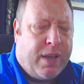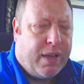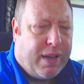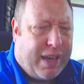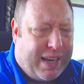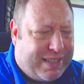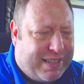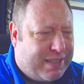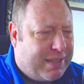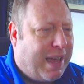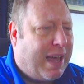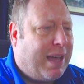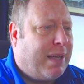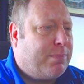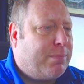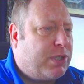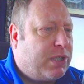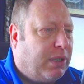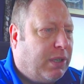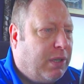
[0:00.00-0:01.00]
It's
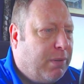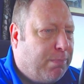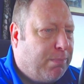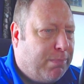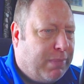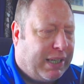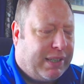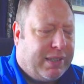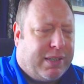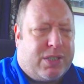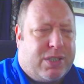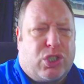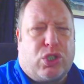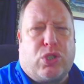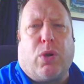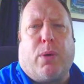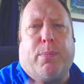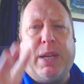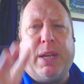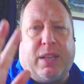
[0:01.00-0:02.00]
absolute man. There's
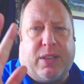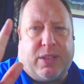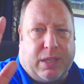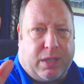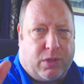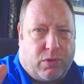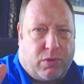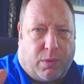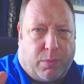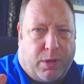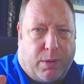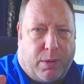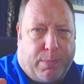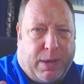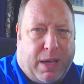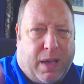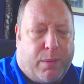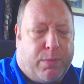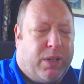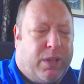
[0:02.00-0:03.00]
so many things wrong with the
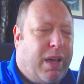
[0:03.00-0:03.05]
Bible.